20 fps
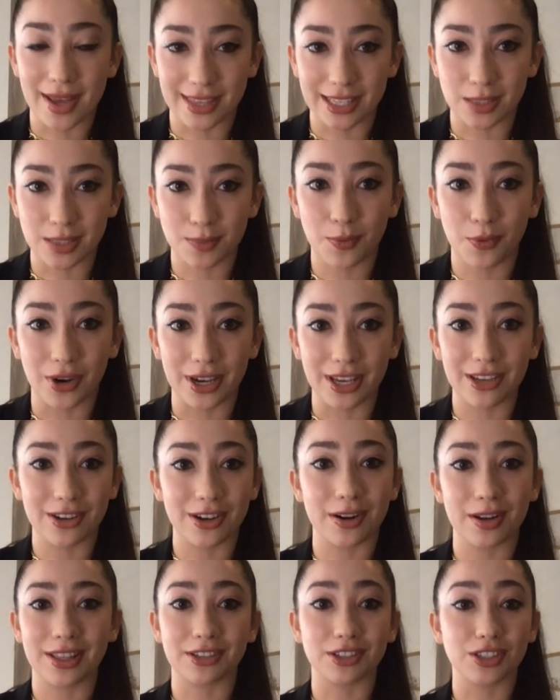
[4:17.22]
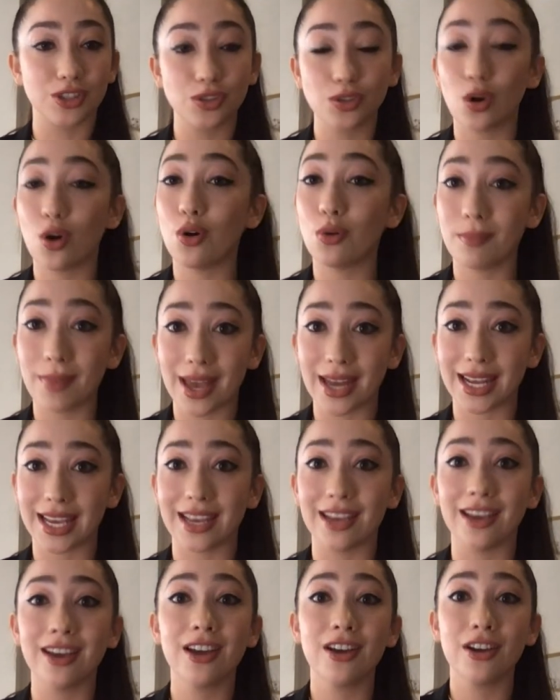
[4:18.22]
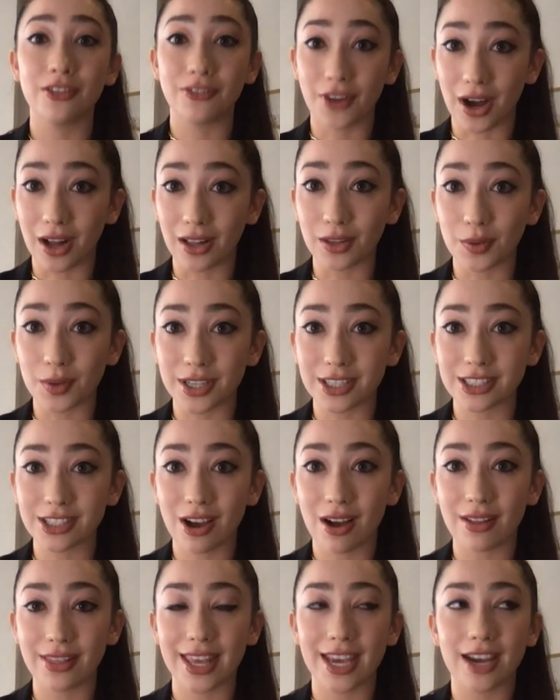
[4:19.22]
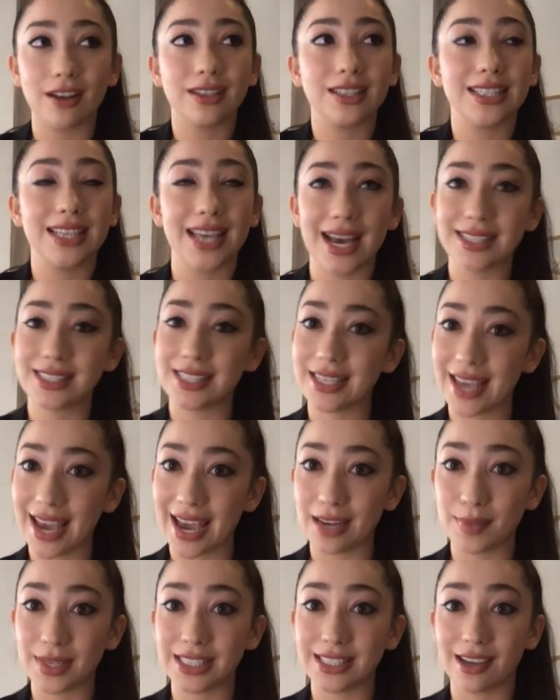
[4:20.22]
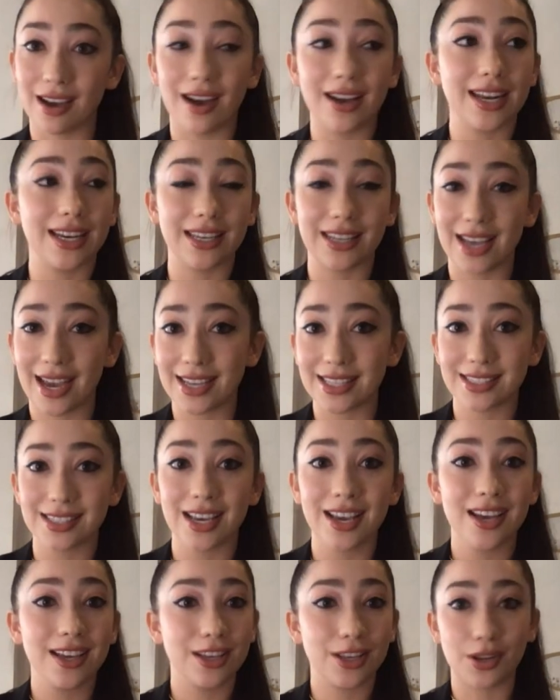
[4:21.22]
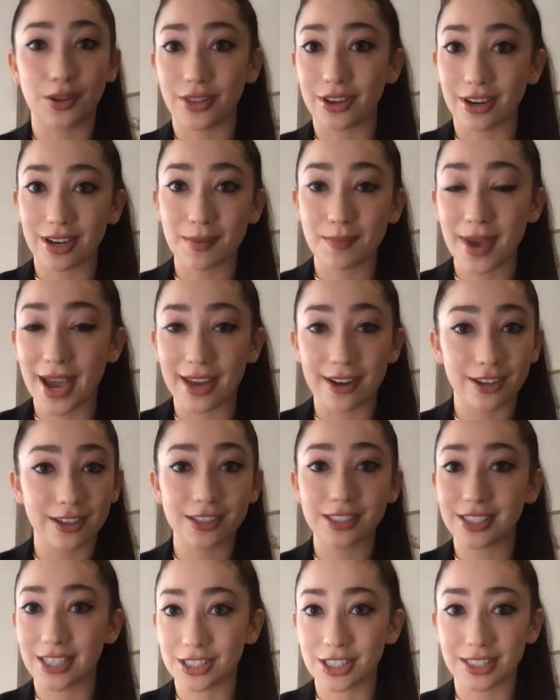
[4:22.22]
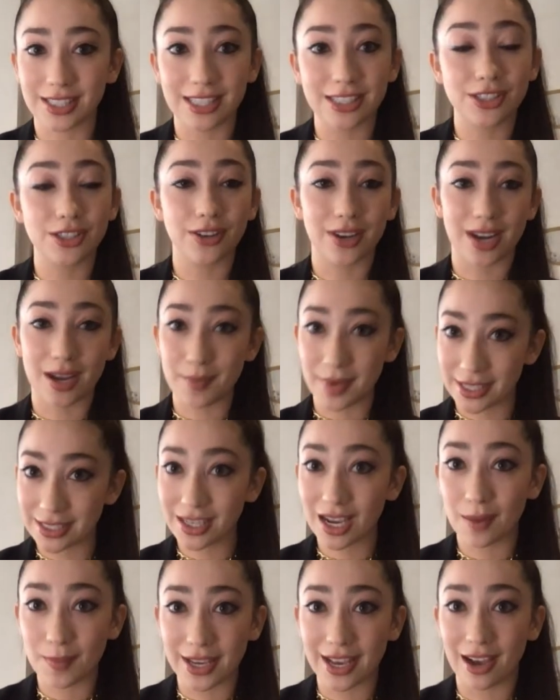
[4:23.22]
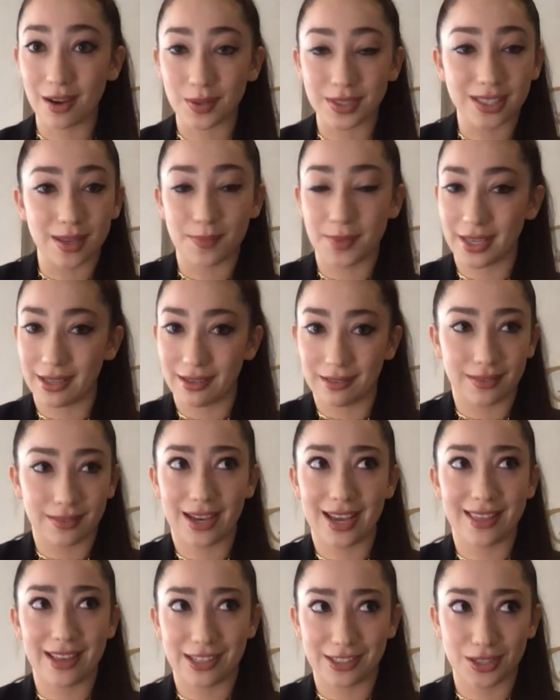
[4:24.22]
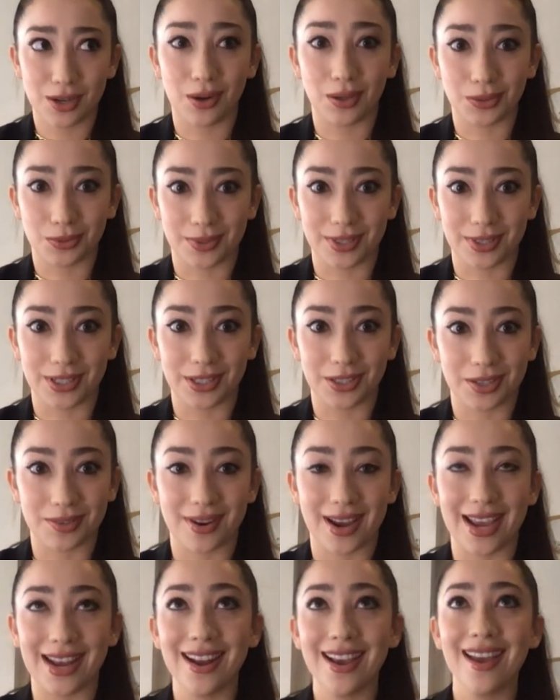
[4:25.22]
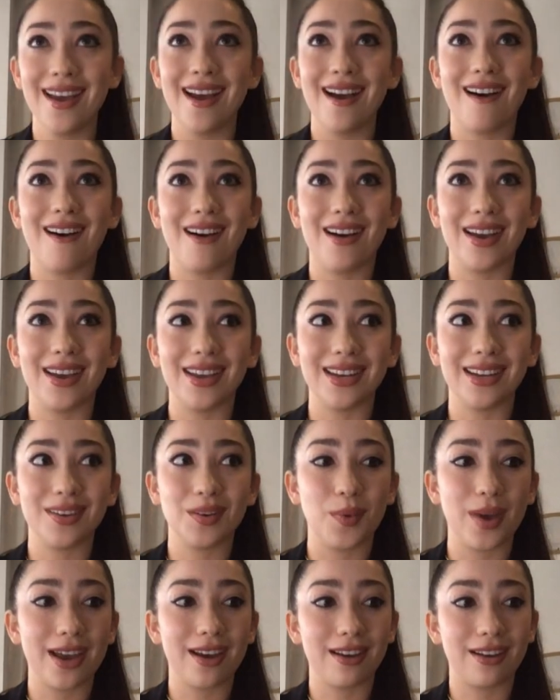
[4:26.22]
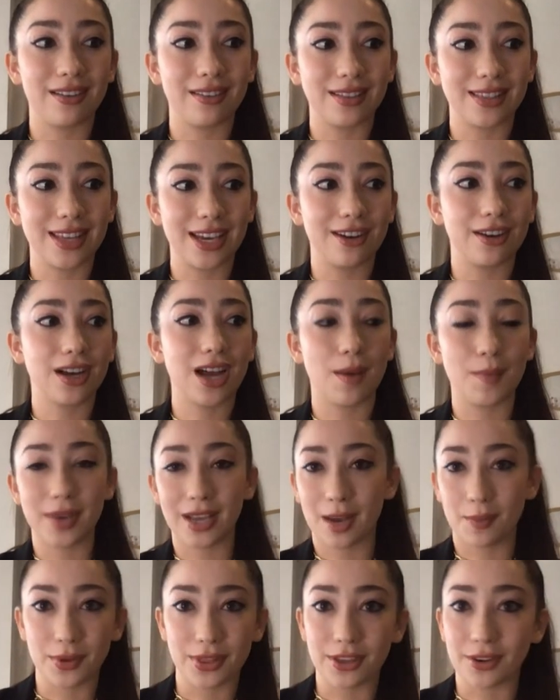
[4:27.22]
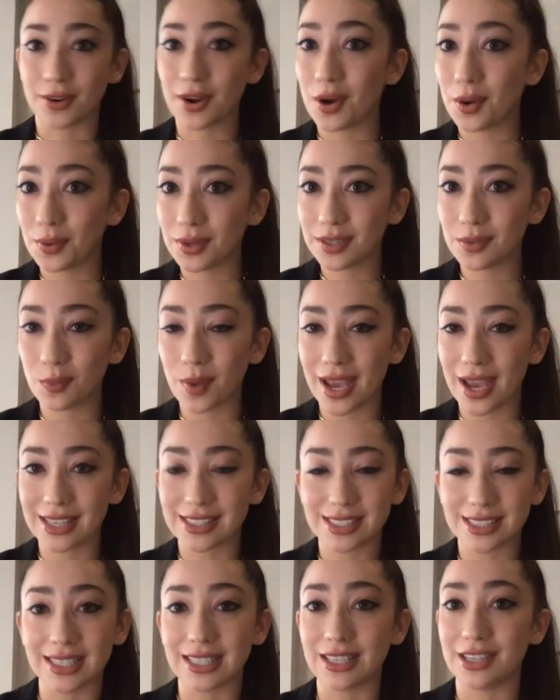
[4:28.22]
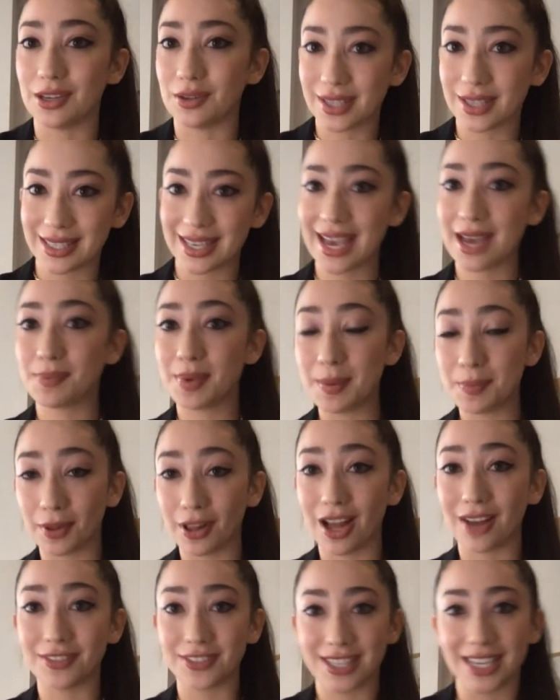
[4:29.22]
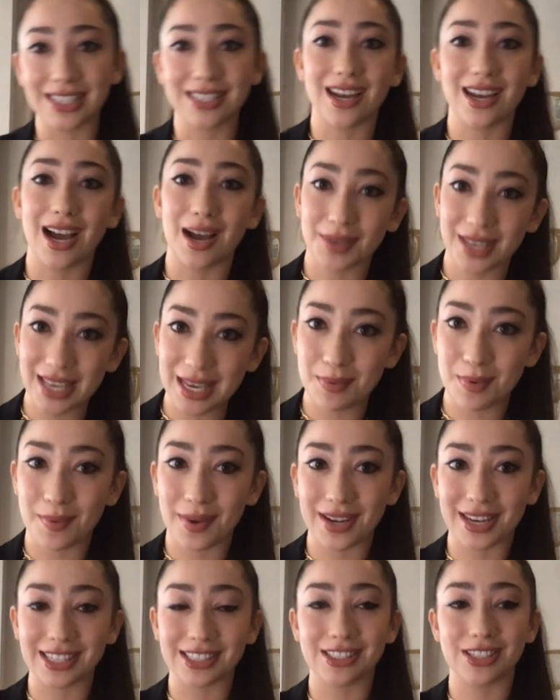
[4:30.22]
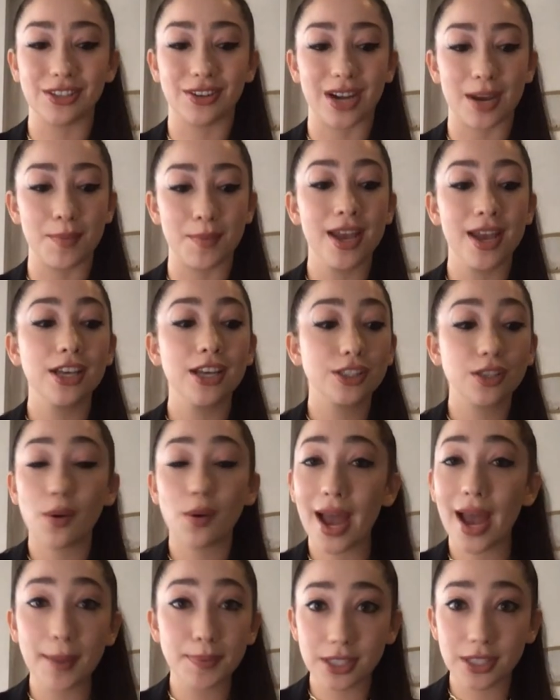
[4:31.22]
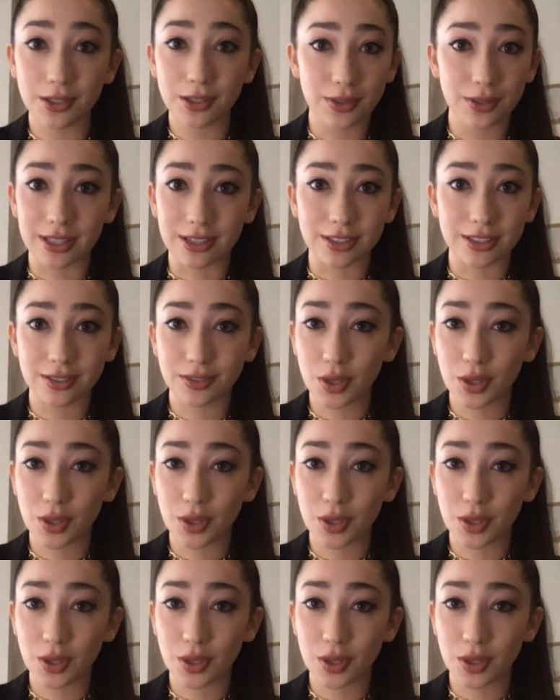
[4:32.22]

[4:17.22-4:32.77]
at this mm. point. You know, there's so many followers on there. Yes, it can be done. And yes, you know their competitors such as instagram is coming out with something i think it's called real you're right on where they're coming up with their own ways to you know get people off of tiktok keep them on instagram so absolutely there's